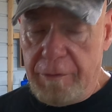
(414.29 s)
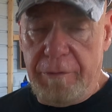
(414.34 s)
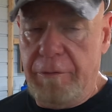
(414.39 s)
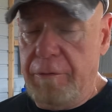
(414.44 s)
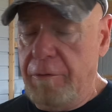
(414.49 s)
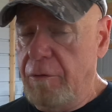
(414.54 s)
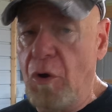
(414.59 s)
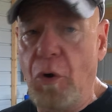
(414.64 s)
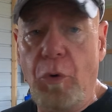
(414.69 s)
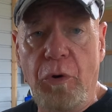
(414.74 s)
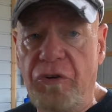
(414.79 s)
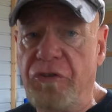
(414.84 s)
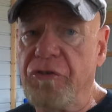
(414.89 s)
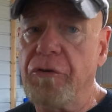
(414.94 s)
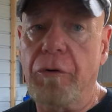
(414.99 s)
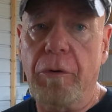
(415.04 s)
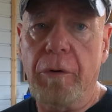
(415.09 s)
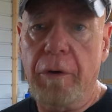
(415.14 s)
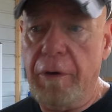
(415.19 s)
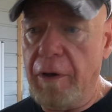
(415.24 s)
No
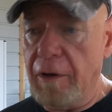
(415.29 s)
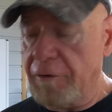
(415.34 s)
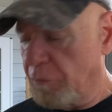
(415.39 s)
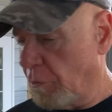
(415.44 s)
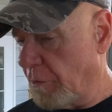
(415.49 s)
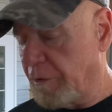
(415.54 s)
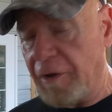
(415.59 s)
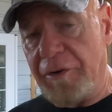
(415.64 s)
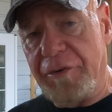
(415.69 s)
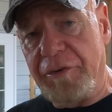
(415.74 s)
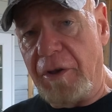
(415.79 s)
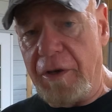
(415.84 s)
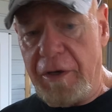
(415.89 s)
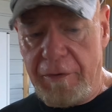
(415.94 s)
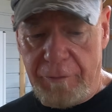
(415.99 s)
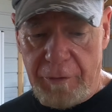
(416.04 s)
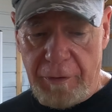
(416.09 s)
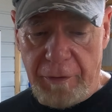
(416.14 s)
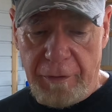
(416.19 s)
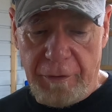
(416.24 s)
issue, and that's what they say
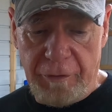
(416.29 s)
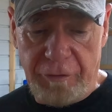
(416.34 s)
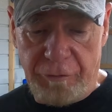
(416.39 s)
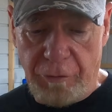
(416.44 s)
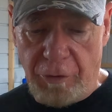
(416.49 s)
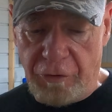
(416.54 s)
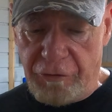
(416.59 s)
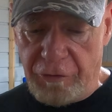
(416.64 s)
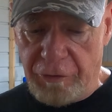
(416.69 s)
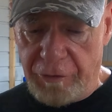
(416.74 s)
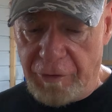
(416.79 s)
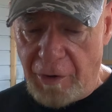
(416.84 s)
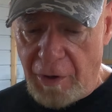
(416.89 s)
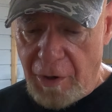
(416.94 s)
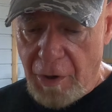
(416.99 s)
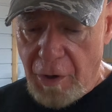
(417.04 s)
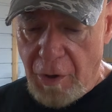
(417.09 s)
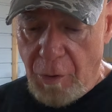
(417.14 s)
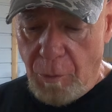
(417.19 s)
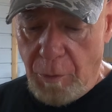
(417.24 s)
even in the instructions.
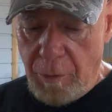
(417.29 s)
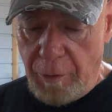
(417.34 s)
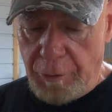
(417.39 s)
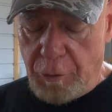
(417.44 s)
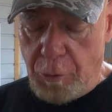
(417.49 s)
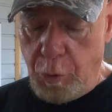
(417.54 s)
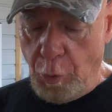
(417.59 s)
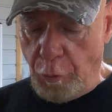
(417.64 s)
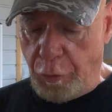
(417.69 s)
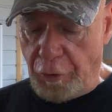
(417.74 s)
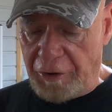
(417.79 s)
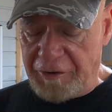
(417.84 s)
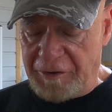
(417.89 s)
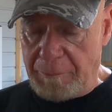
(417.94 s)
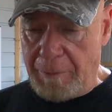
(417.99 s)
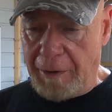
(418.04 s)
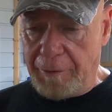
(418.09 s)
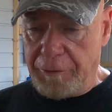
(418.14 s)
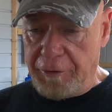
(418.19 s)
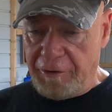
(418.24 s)
One of the cool things
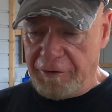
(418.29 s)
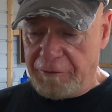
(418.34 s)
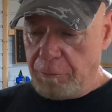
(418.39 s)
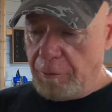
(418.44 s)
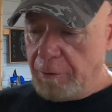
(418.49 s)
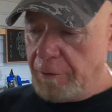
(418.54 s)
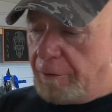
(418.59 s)
about this